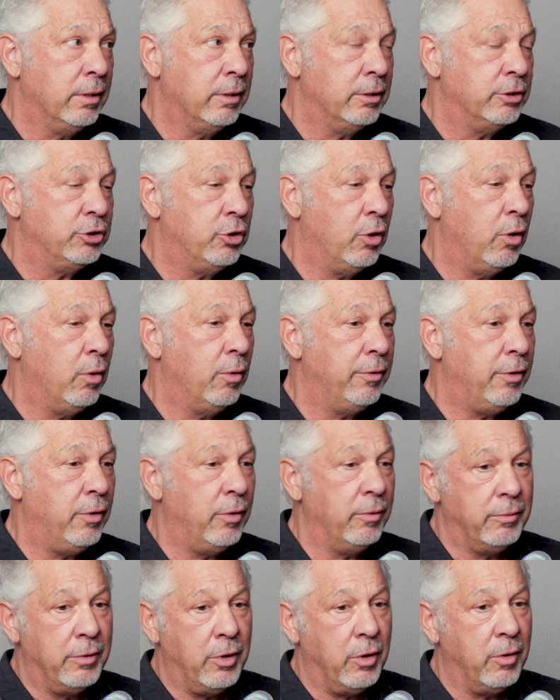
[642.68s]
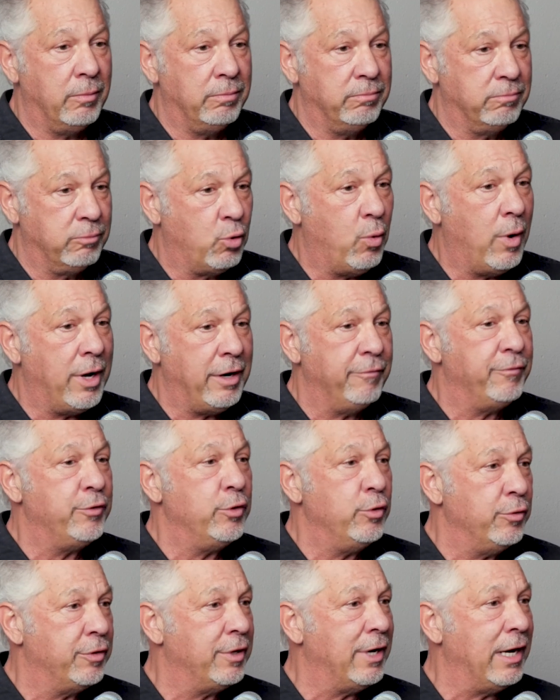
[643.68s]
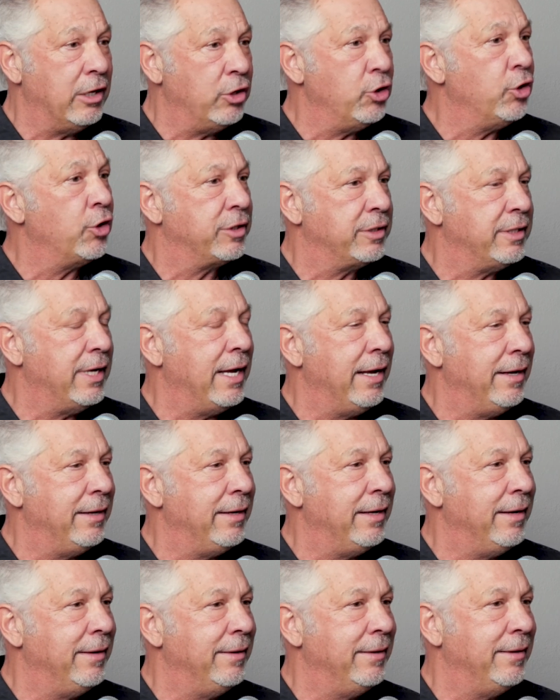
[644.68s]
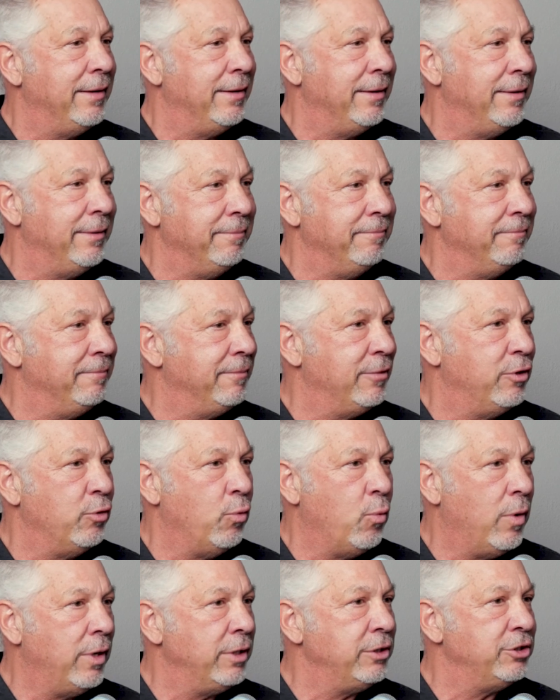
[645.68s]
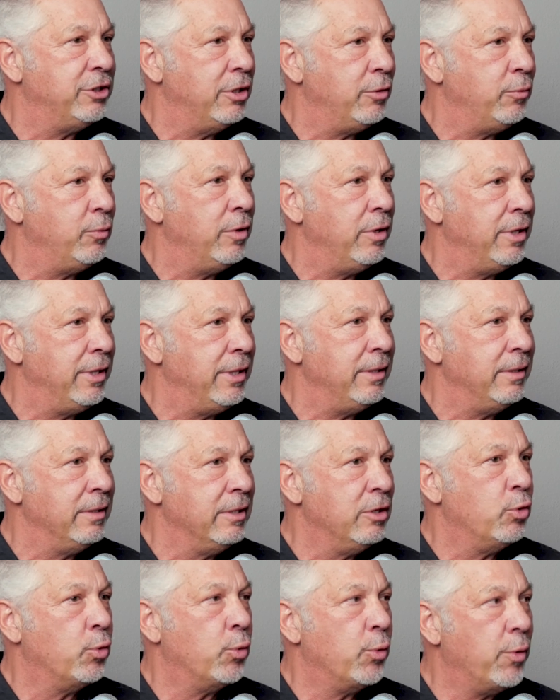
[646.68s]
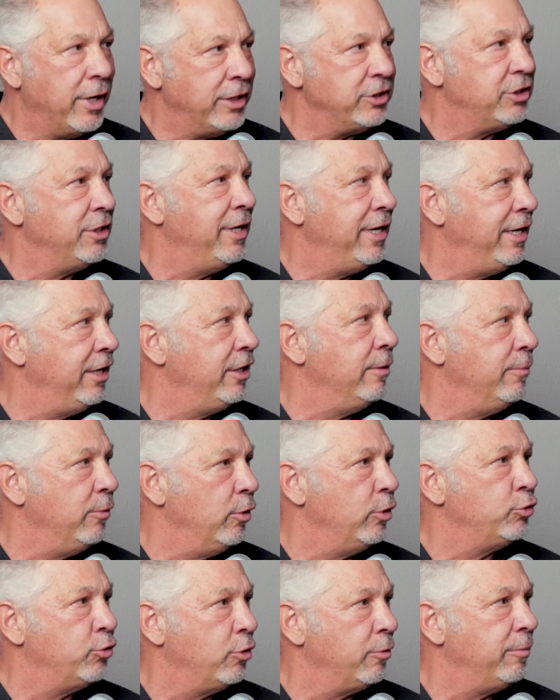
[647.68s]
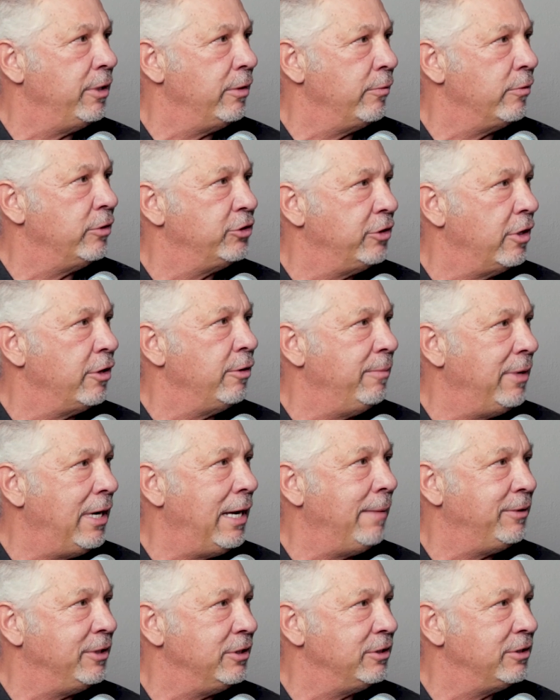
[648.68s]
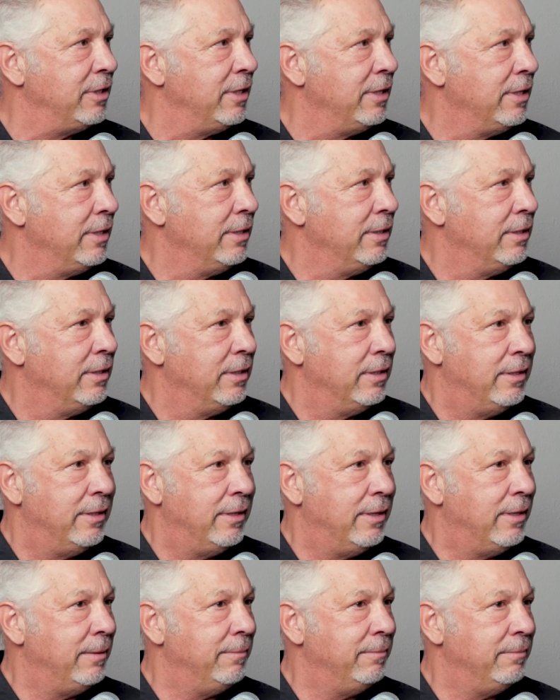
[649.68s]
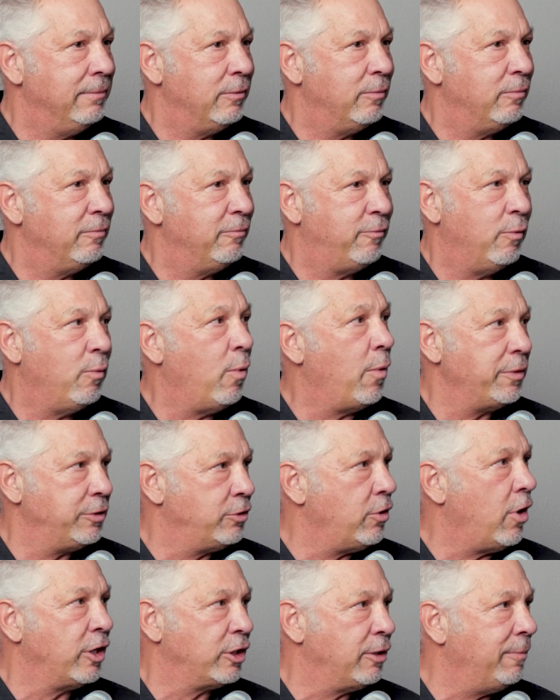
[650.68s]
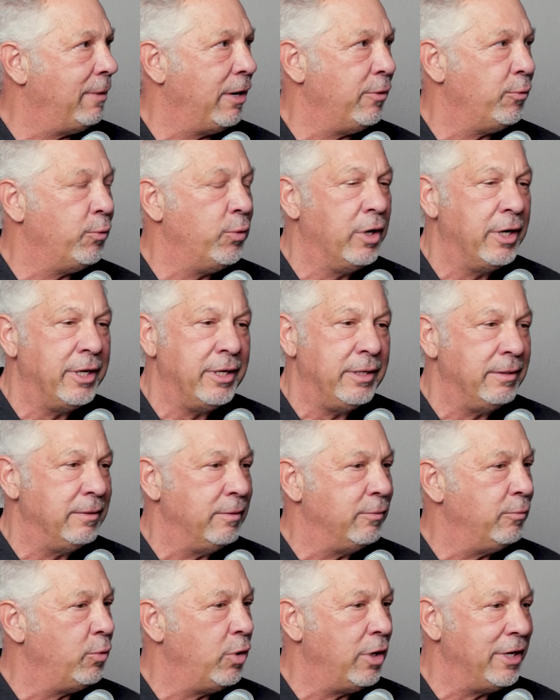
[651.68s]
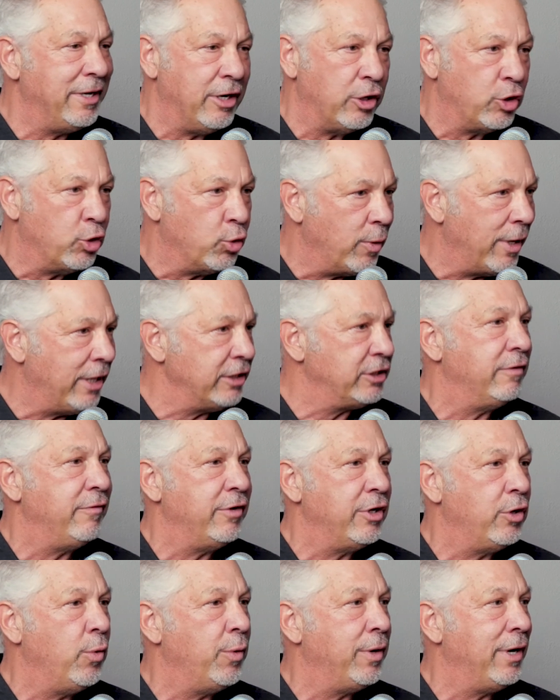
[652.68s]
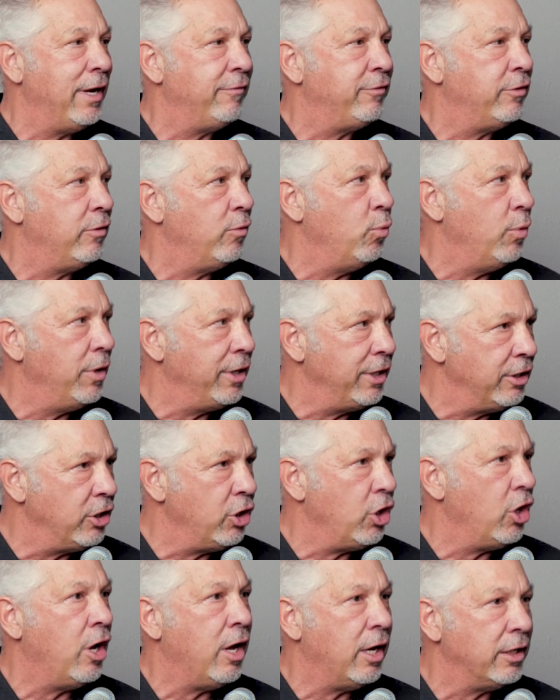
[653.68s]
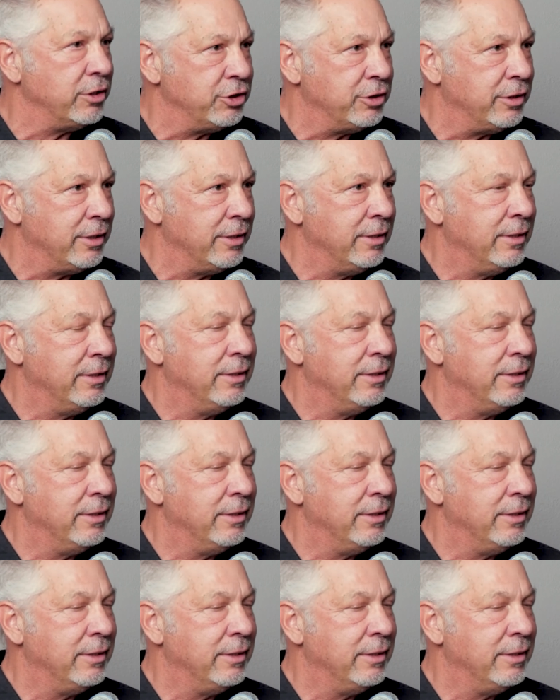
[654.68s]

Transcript: So there are quite a few that I looked at, and the ones that really resonated the most with me were the Southern Baptist. For what we talked about, really aggressively going after winning the lost